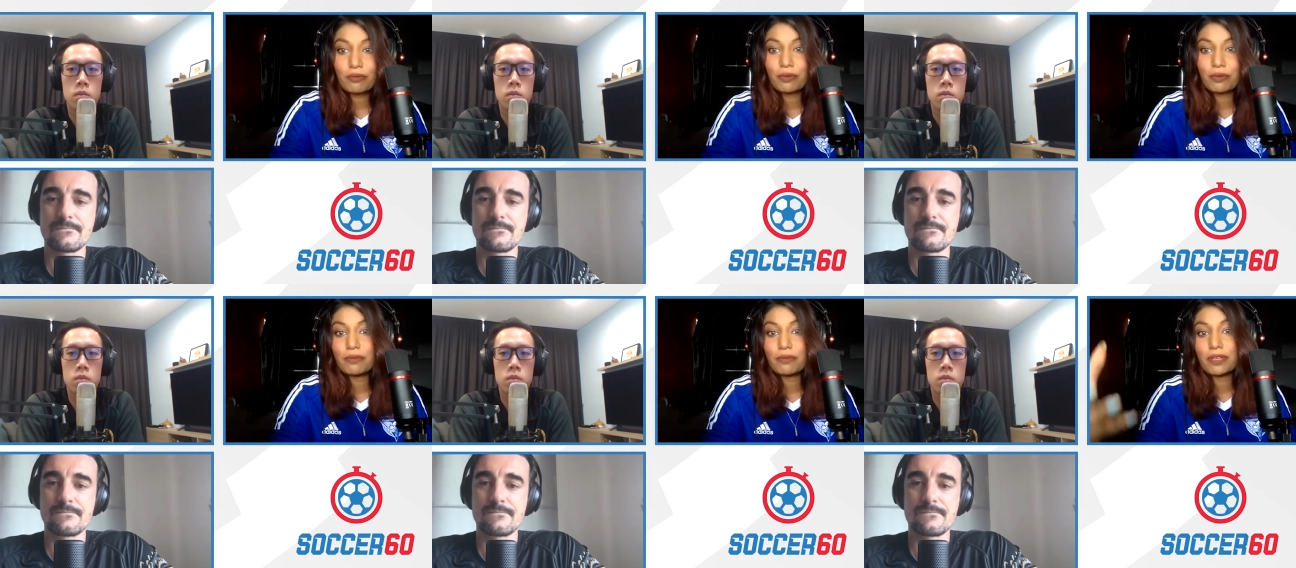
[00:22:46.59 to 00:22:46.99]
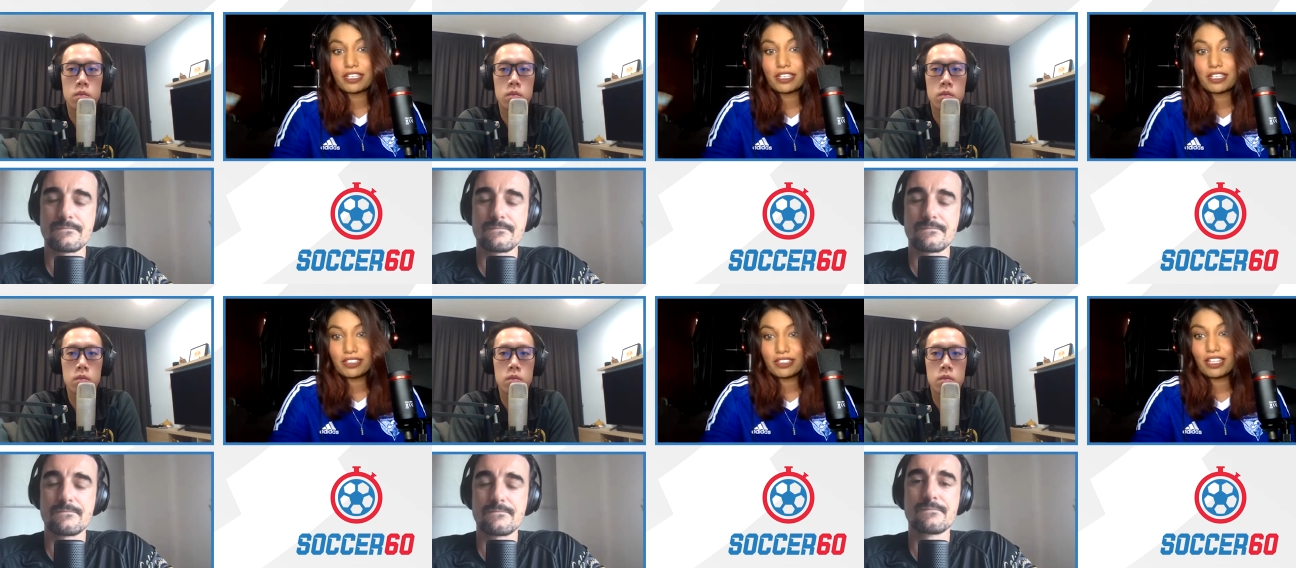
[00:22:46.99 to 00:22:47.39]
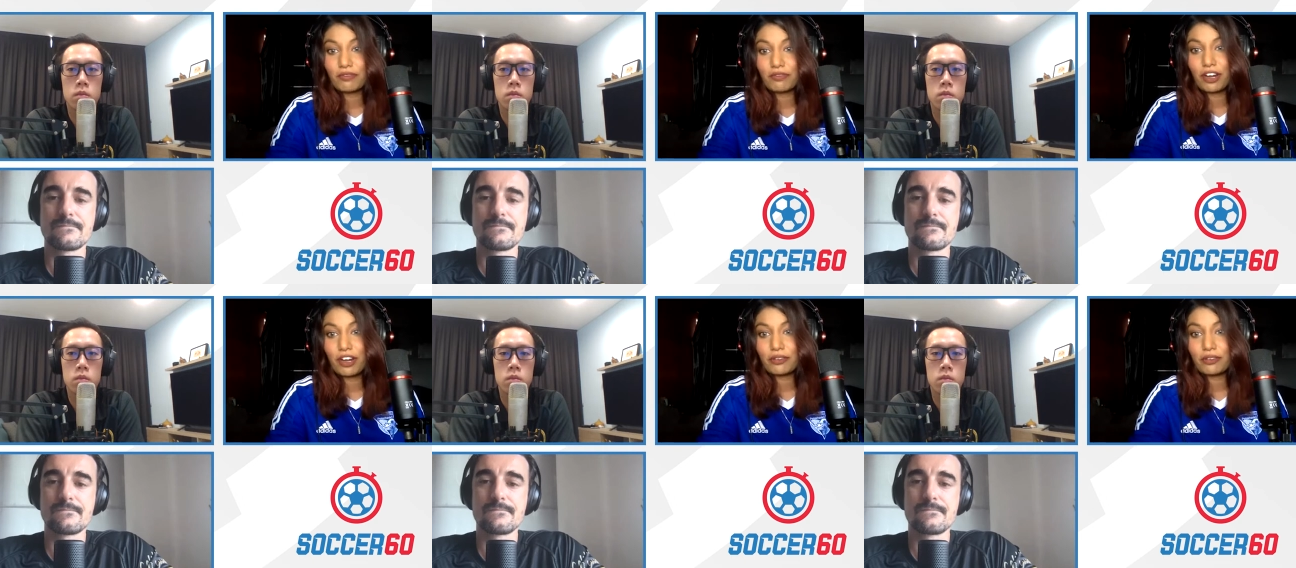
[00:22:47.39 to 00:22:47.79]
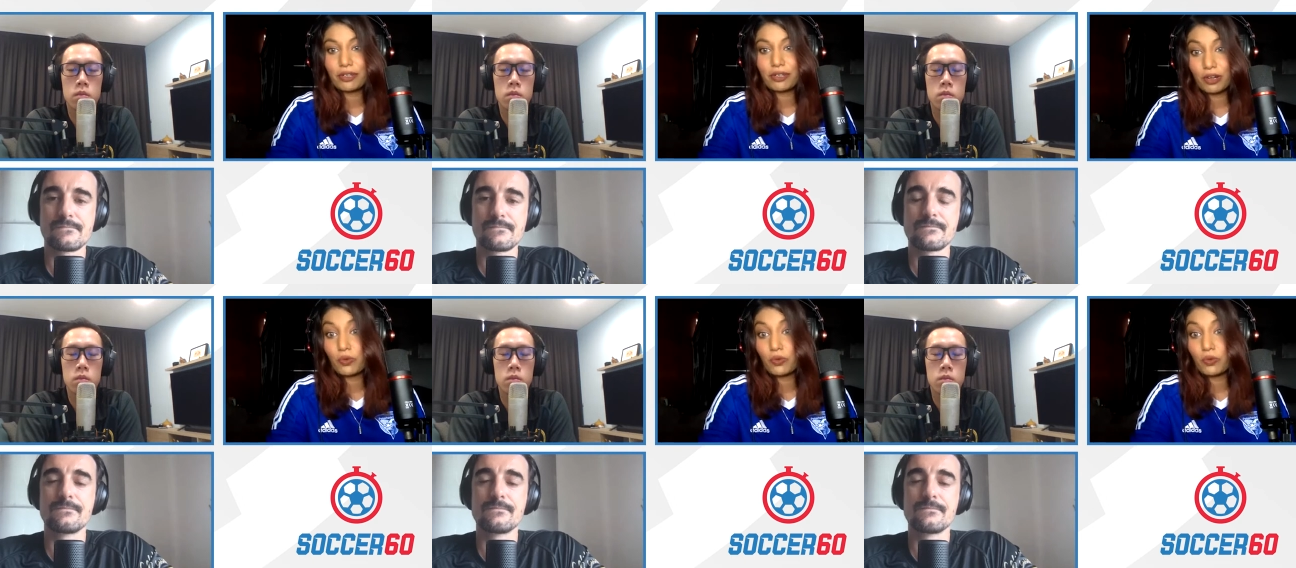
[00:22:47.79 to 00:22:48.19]
Speaker 1: women being in that
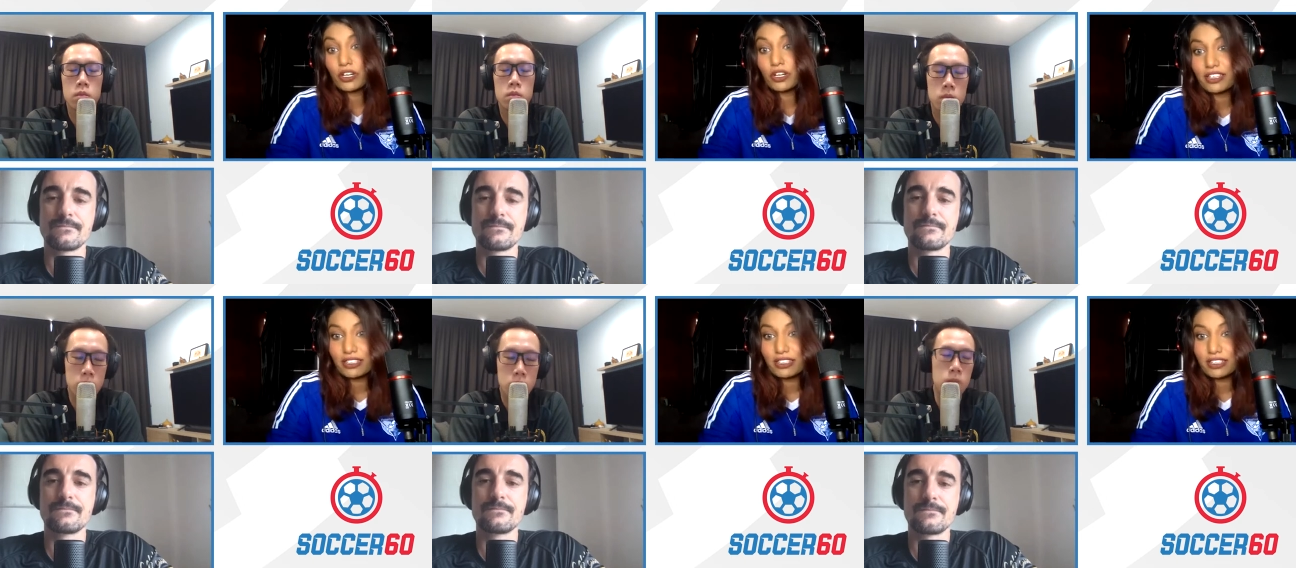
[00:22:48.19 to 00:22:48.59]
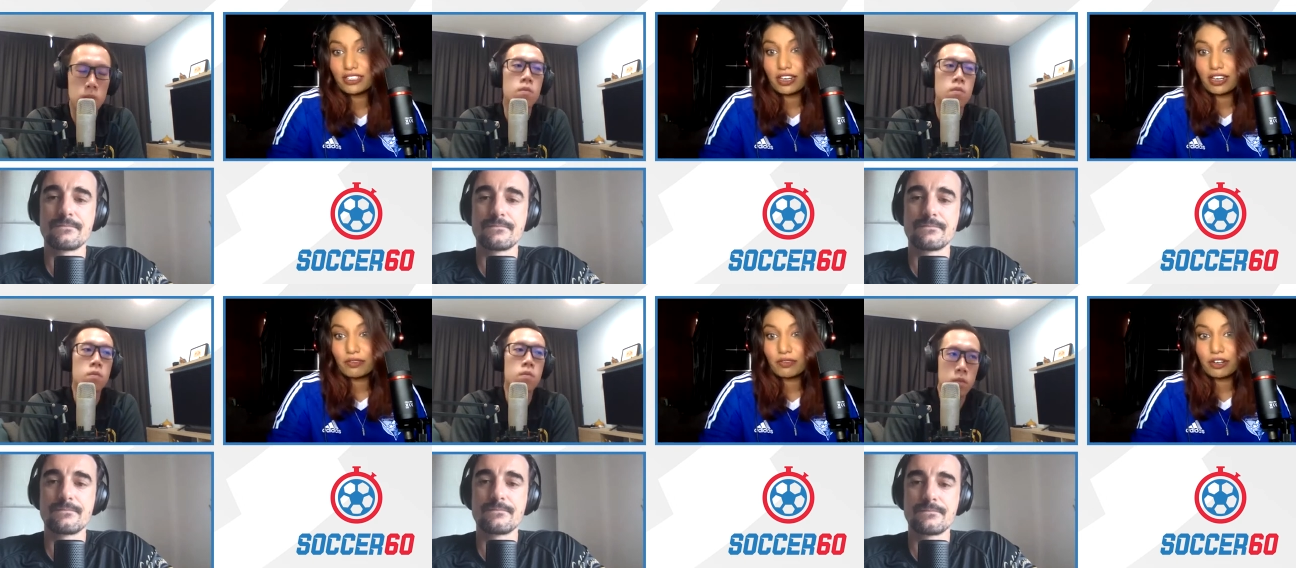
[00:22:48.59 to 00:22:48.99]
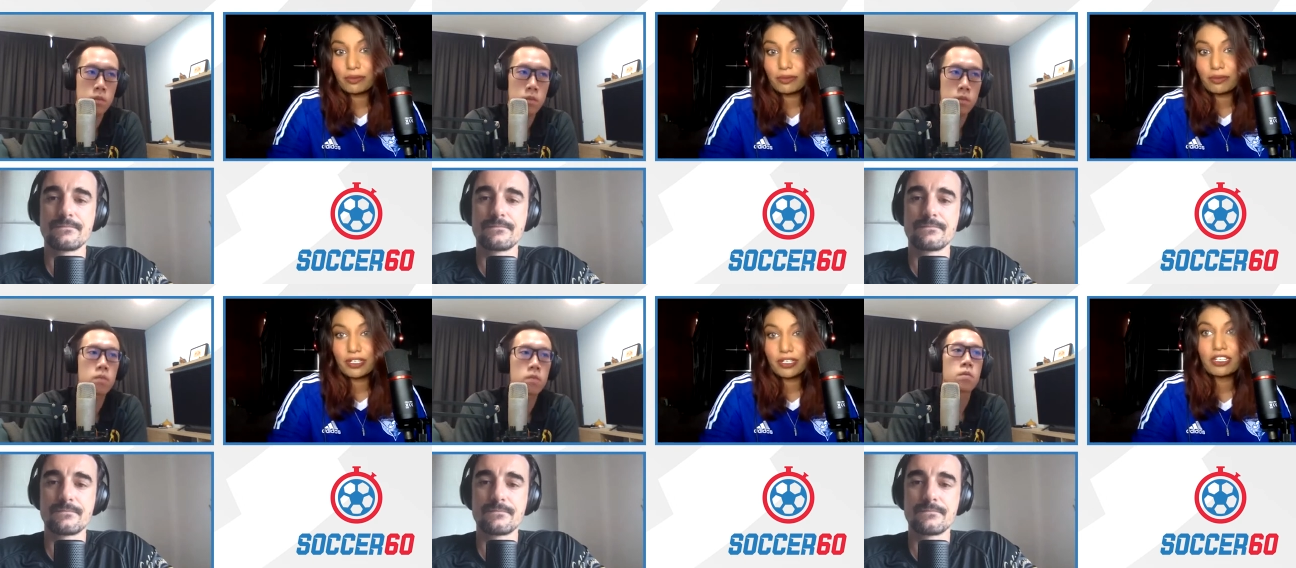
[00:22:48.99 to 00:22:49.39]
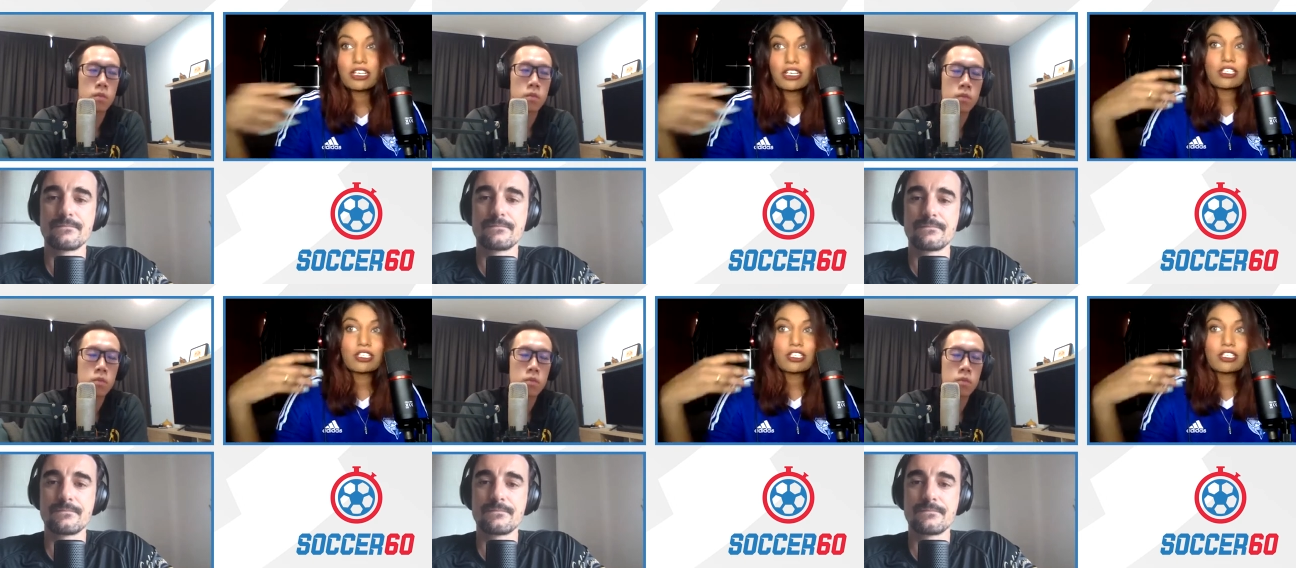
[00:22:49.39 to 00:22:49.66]
environment and working in that environment.